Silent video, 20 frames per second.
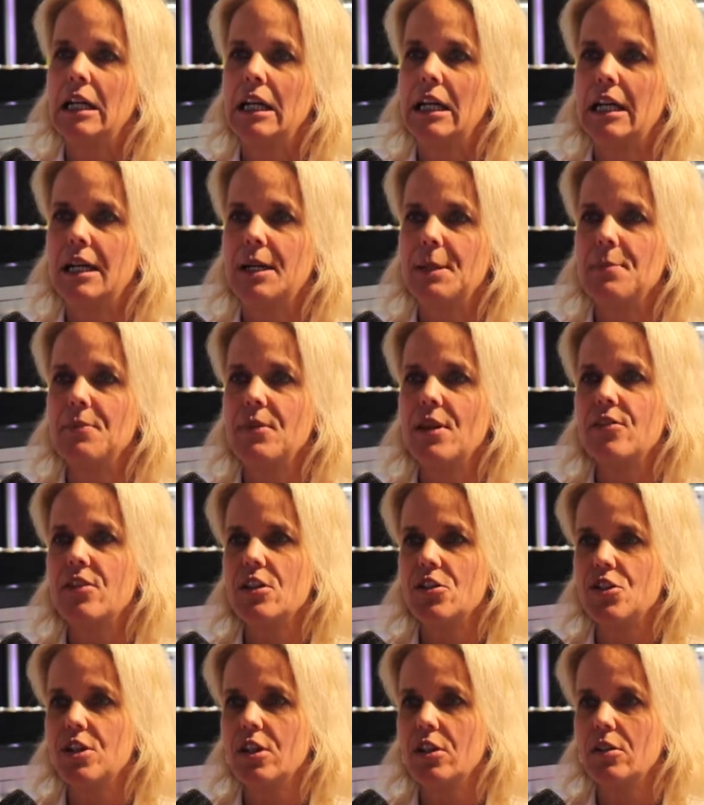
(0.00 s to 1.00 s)
Um,
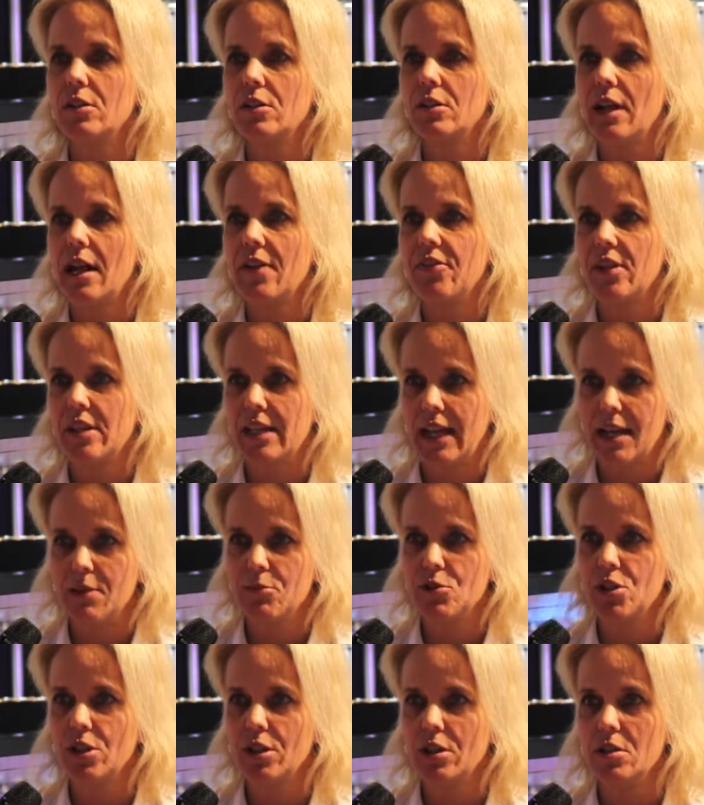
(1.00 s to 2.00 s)
this year at the
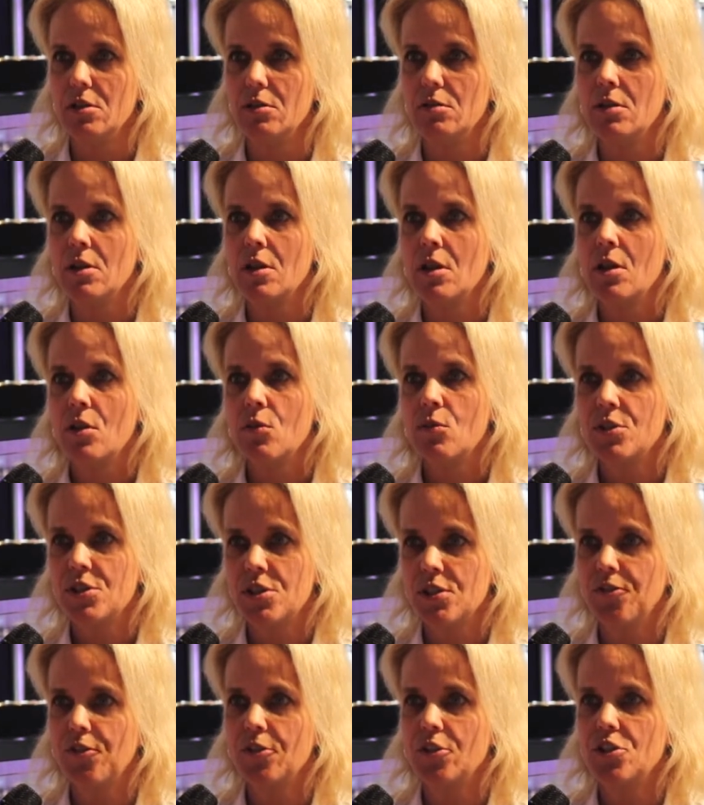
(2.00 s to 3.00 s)
NAMM show
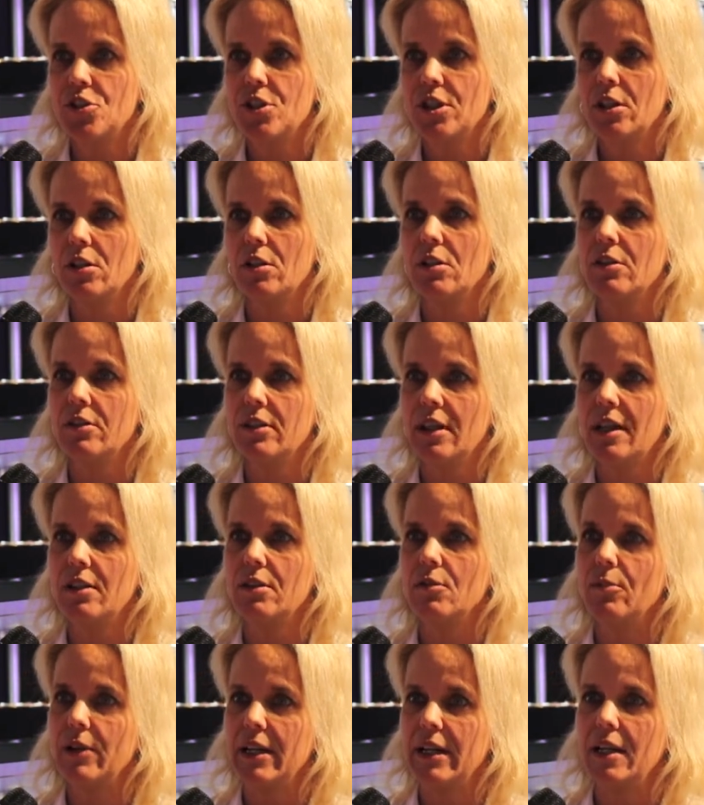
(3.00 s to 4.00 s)
was the first year
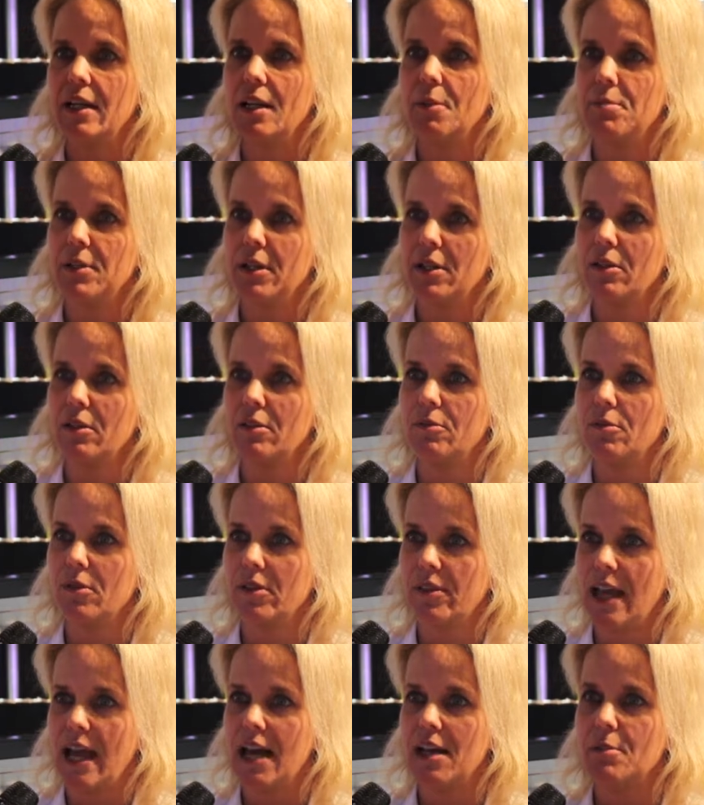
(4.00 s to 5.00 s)
that we appeared
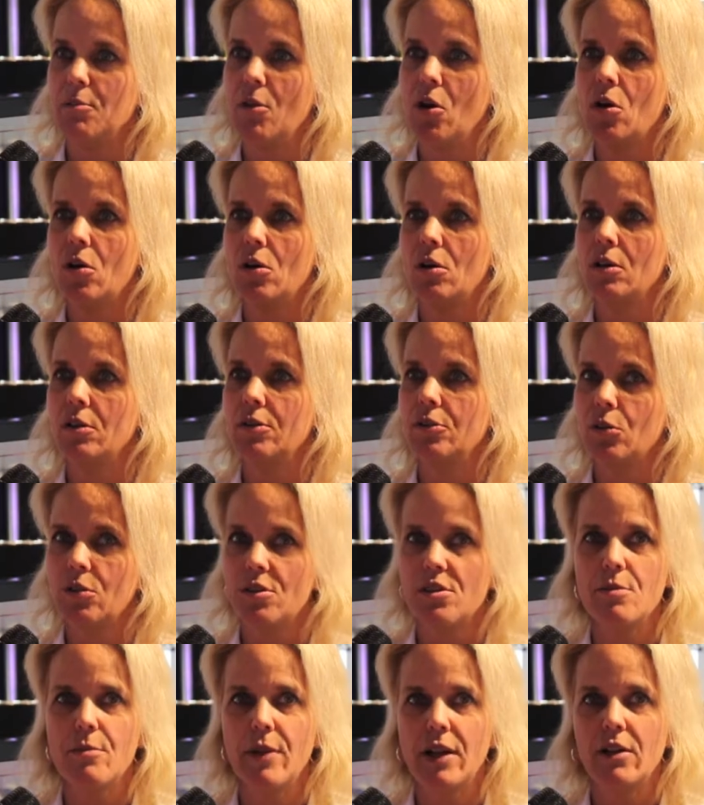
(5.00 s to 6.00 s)
with Adam Hall
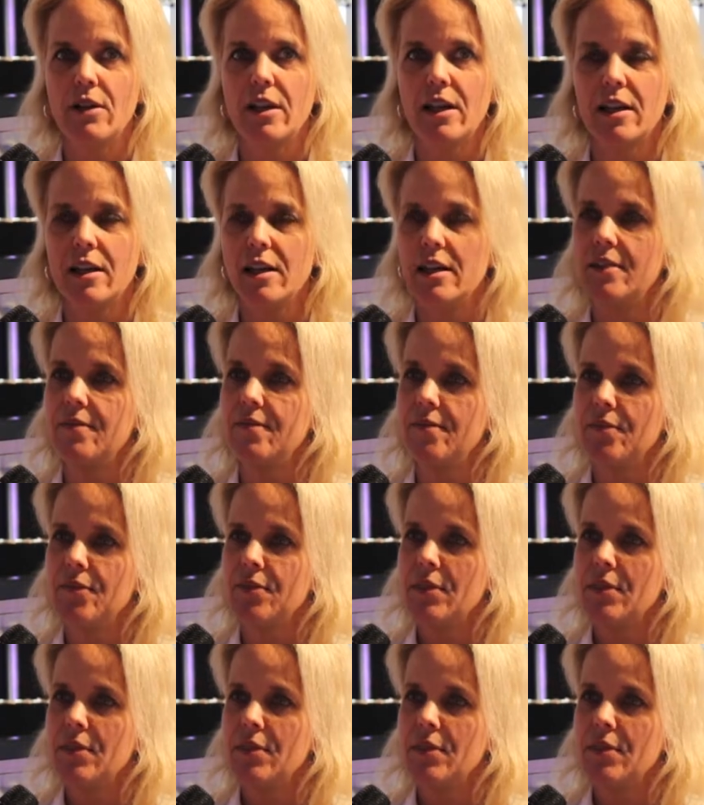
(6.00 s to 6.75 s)
North America.